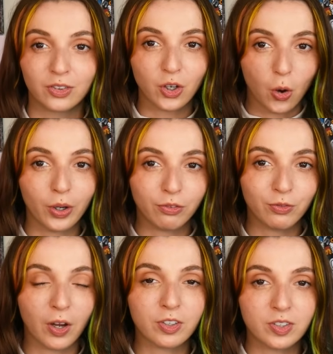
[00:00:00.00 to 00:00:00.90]
So if
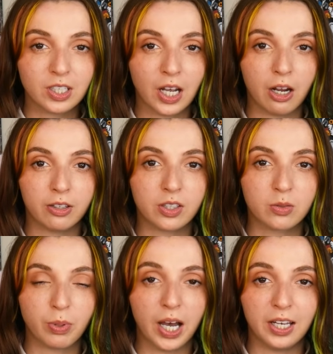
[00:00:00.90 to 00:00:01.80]
you've never seen Harriet the
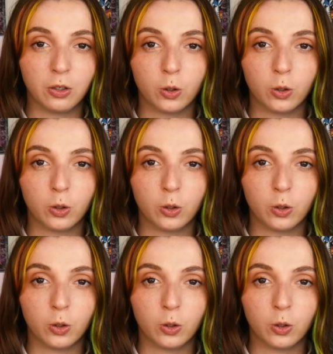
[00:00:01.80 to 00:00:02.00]
Spy,